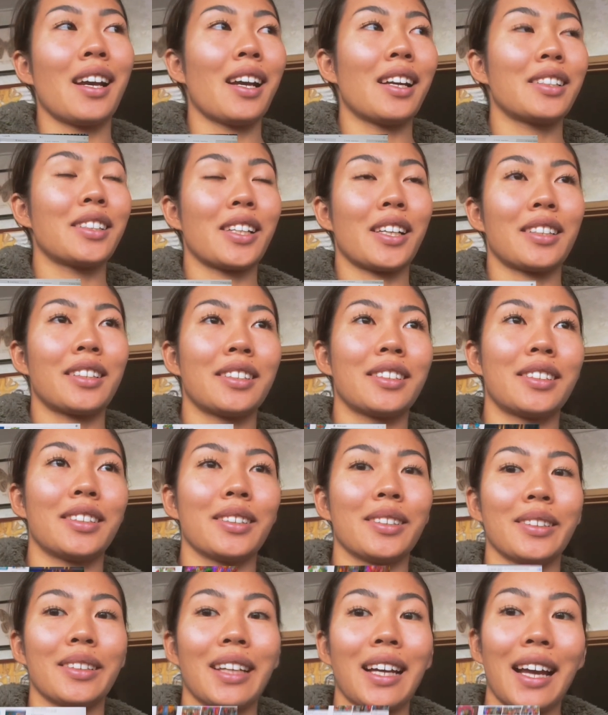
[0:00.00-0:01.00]
just
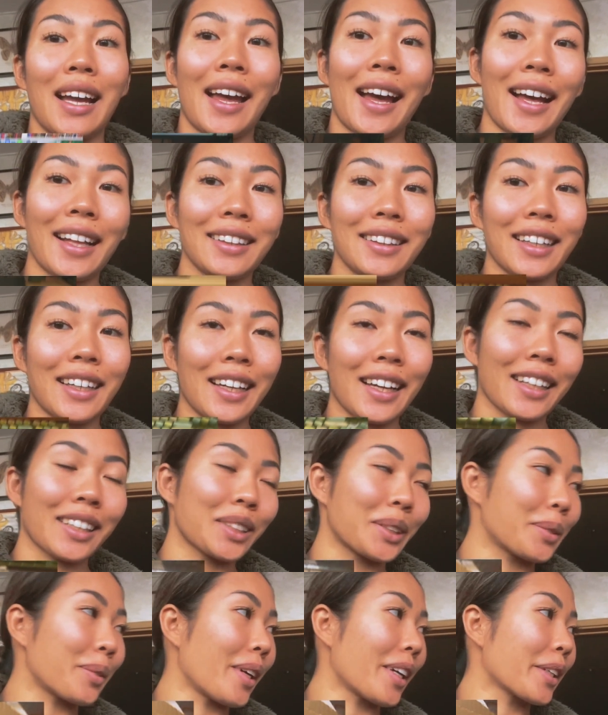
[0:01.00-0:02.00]
to add that
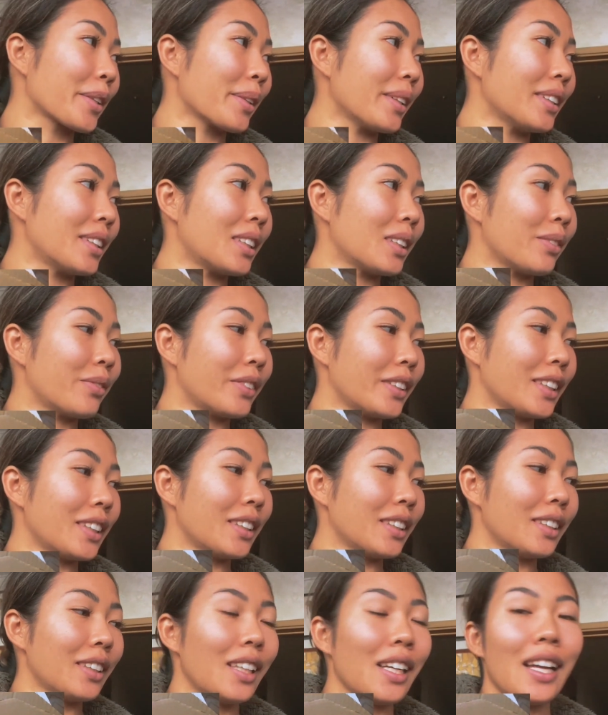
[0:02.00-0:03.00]
extra Grinchy
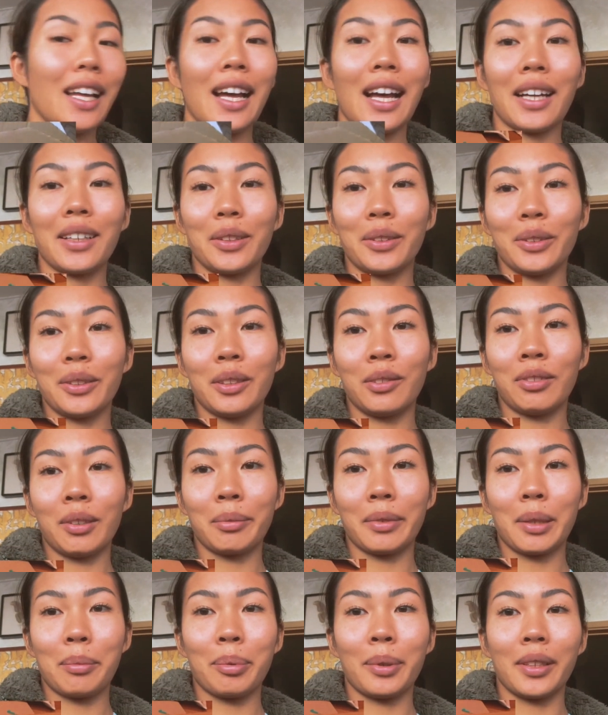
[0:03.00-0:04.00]
feel. I don't know if I'm
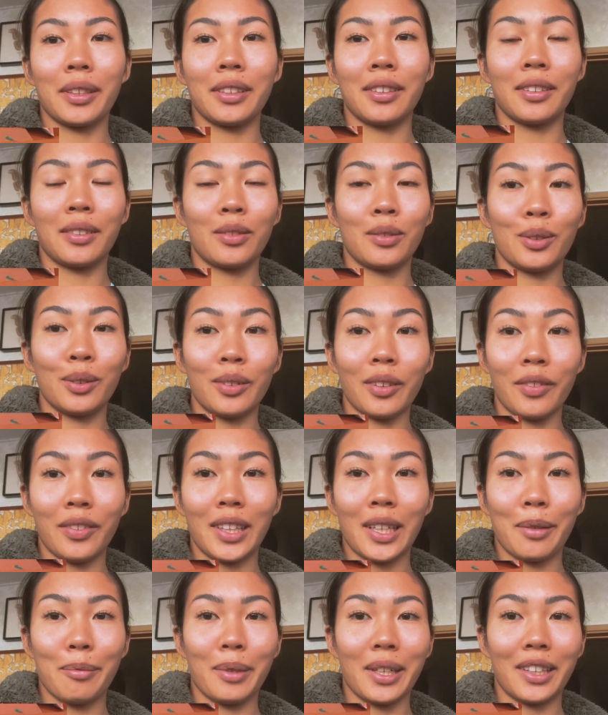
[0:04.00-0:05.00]
going to put 2 of
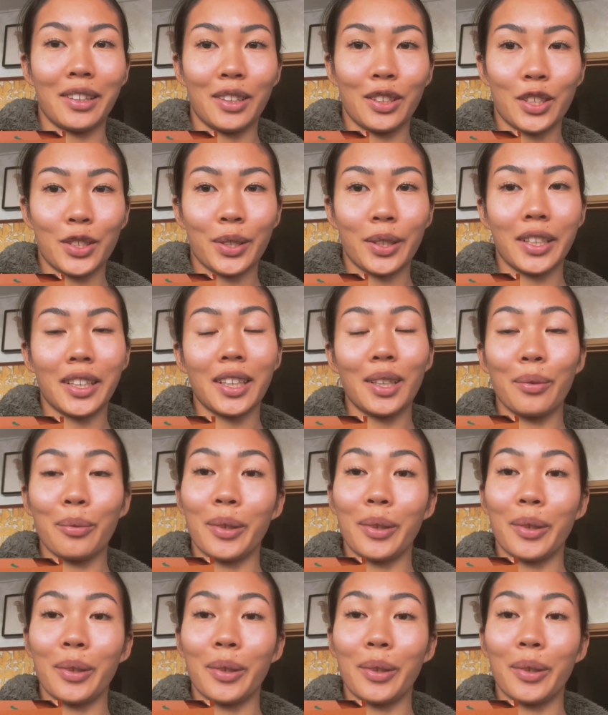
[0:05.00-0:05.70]
them in the tree and